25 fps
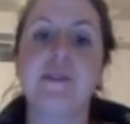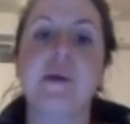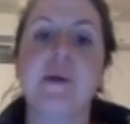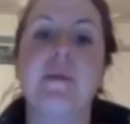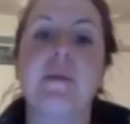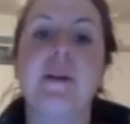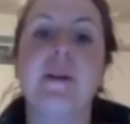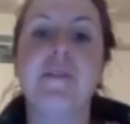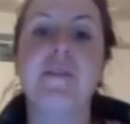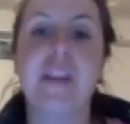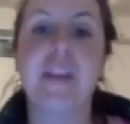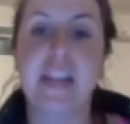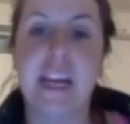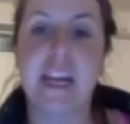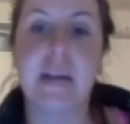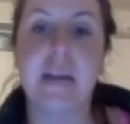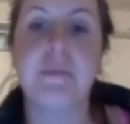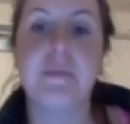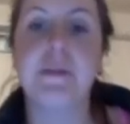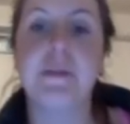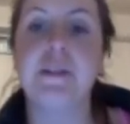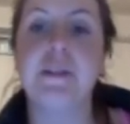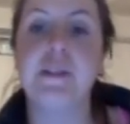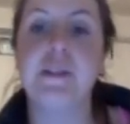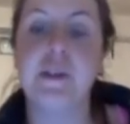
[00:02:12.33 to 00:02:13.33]
So I want to find
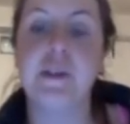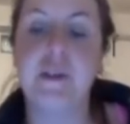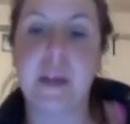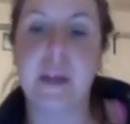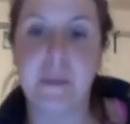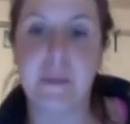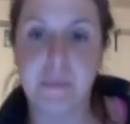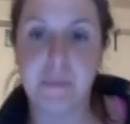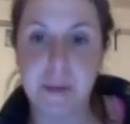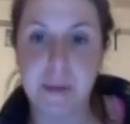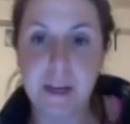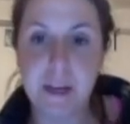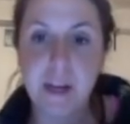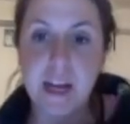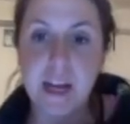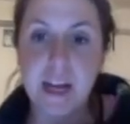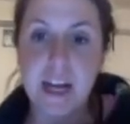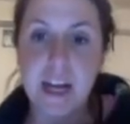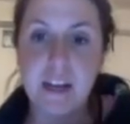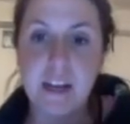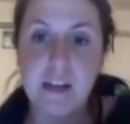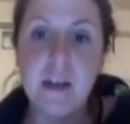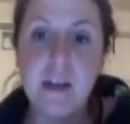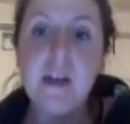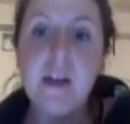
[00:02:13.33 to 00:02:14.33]
amplitude and
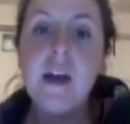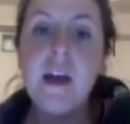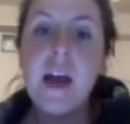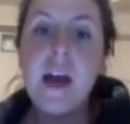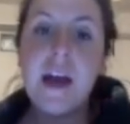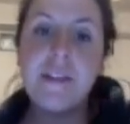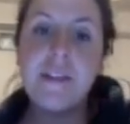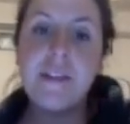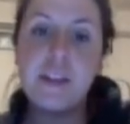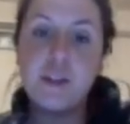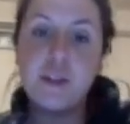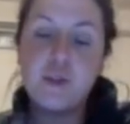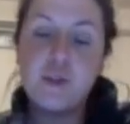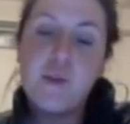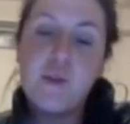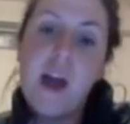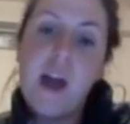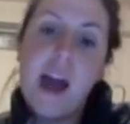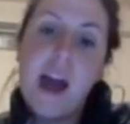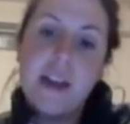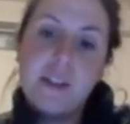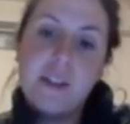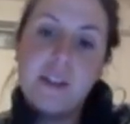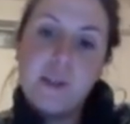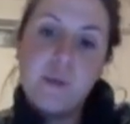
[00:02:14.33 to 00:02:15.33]
period, and then
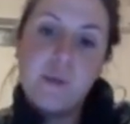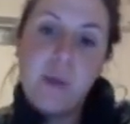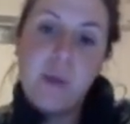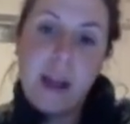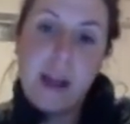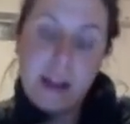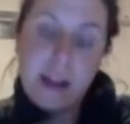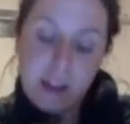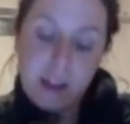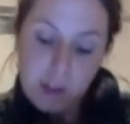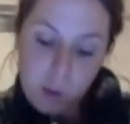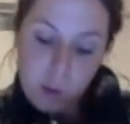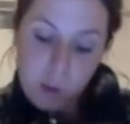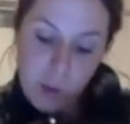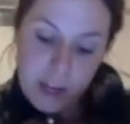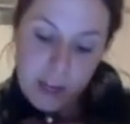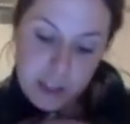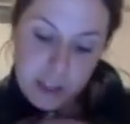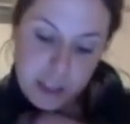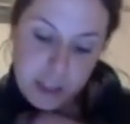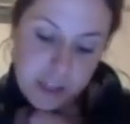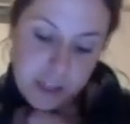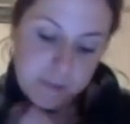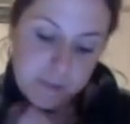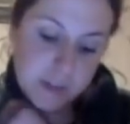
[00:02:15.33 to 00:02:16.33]
try to write an
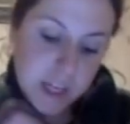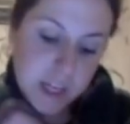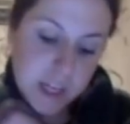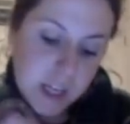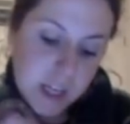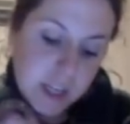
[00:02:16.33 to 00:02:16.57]
equation.